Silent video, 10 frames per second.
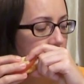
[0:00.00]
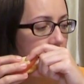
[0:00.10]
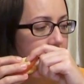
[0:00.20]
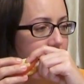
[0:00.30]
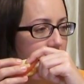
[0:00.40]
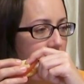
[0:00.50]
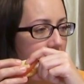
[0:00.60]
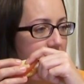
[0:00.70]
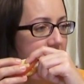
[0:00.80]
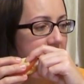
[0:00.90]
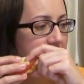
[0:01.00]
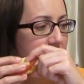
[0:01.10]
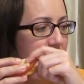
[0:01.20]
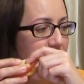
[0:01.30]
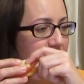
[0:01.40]

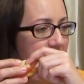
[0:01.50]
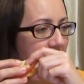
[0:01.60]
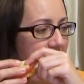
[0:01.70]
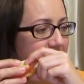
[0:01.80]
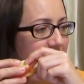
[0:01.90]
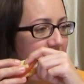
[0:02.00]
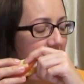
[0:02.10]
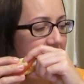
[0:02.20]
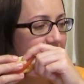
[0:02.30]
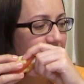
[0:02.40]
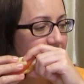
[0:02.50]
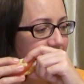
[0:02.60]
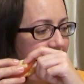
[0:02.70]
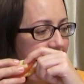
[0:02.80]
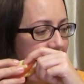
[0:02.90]

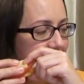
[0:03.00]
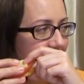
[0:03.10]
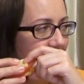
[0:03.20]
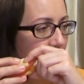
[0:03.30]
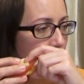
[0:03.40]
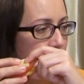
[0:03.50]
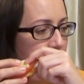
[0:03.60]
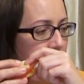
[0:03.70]
The person shown says nothing.